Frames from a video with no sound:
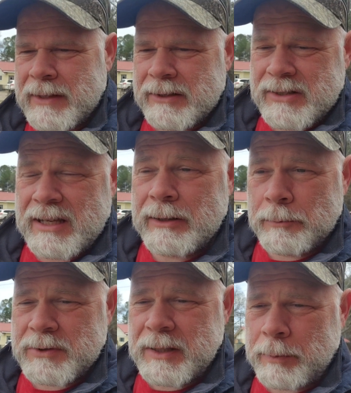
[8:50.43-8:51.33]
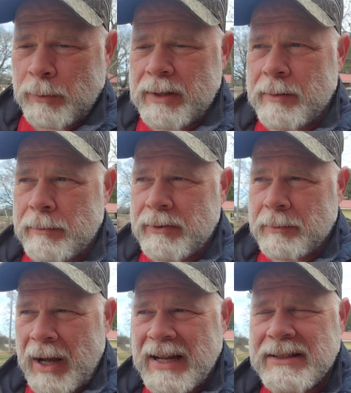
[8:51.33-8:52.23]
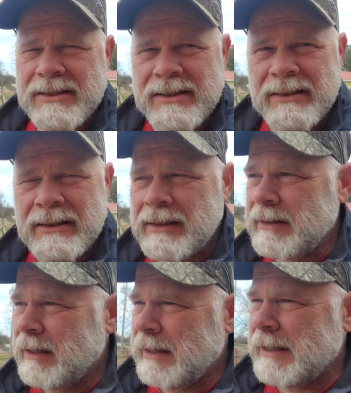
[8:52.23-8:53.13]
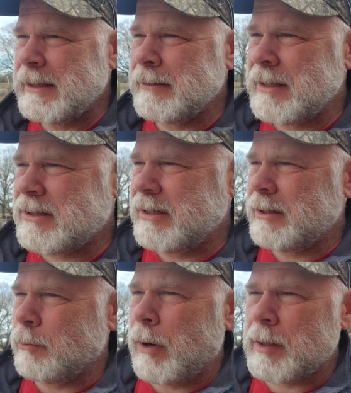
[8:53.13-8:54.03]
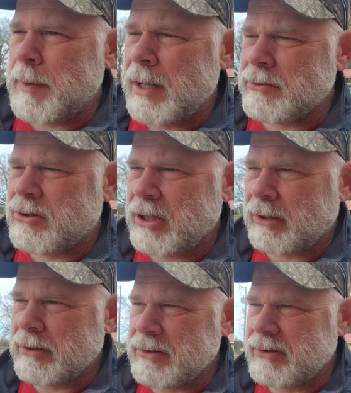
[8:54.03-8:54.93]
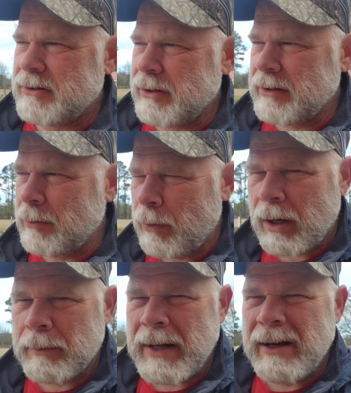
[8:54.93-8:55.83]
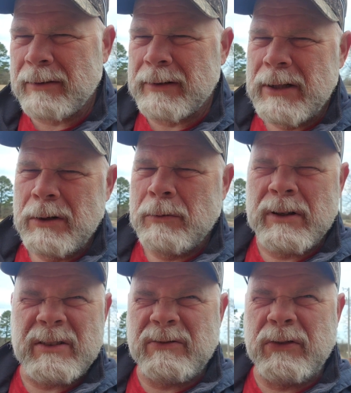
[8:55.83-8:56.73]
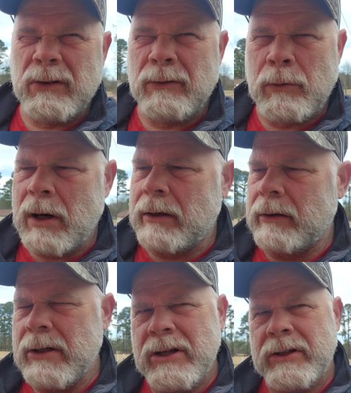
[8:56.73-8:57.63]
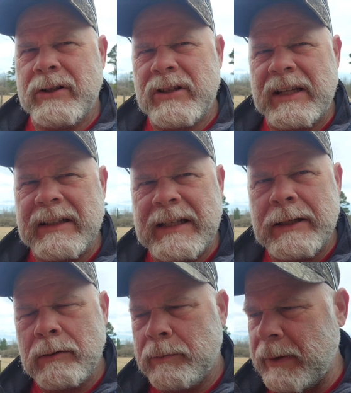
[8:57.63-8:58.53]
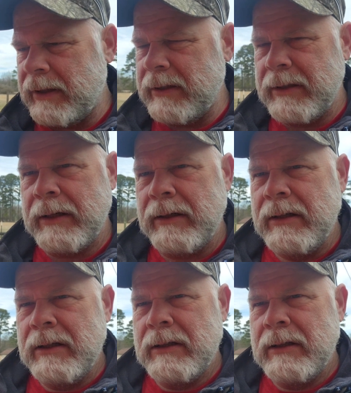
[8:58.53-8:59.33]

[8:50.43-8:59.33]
Because that helps keep away the mites. Let's see here, waterbound chickens. They'll get waterbound where they're full of water. You can take a needle, put it in there,